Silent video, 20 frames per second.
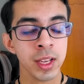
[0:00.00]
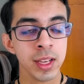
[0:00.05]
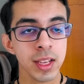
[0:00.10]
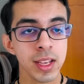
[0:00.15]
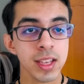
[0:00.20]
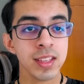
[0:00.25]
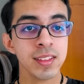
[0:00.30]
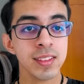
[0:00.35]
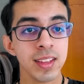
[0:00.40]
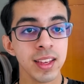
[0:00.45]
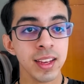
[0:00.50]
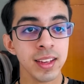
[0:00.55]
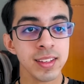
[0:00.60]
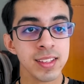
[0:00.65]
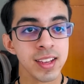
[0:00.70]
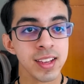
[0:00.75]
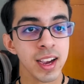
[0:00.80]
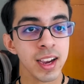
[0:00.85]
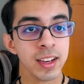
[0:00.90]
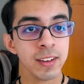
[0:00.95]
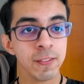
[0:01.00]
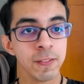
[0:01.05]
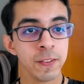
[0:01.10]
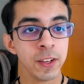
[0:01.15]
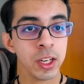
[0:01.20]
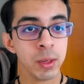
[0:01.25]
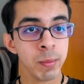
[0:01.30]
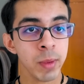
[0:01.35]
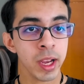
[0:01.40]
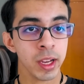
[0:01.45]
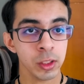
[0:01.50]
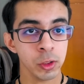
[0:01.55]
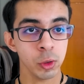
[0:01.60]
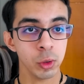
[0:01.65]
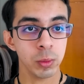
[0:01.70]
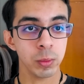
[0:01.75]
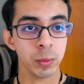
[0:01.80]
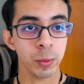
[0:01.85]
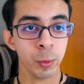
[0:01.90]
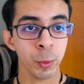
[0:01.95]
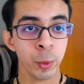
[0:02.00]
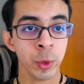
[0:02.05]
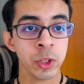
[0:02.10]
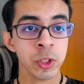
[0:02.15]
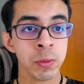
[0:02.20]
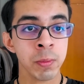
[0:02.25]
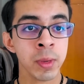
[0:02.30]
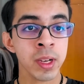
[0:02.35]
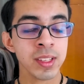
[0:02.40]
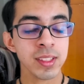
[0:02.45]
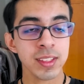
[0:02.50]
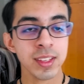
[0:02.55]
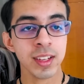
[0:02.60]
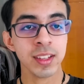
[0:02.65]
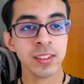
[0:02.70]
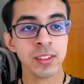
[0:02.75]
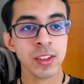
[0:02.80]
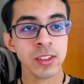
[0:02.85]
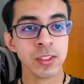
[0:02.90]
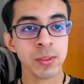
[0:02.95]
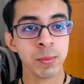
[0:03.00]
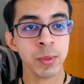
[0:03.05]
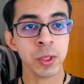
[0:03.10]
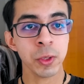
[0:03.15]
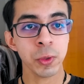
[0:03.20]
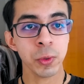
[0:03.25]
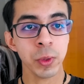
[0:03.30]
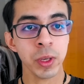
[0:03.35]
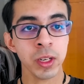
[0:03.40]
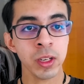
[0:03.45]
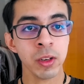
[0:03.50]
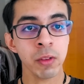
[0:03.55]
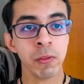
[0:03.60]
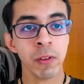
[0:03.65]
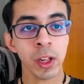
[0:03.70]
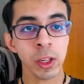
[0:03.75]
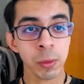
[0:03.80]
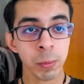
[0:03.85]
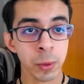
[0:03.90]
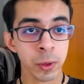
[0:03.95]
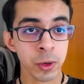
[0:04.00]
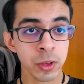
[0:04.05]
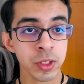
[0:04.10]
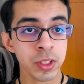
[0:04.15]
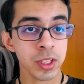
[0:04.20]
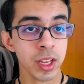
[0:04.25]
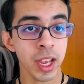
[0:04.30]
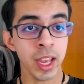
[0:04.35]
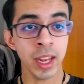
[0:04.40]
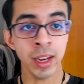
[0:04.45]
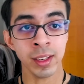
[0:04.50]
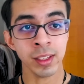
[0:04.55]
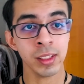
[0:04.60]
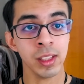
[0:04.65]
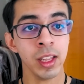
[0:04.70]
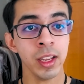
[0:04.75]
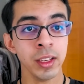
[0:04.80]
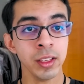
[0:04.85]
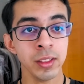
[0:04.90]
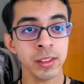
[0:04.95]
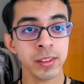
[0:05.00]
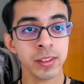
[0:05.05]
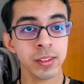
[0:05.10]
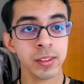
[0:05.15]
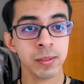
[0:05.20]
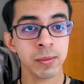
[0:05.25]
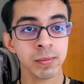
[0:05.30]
is a tight feedback loop which must exist between developers and clients.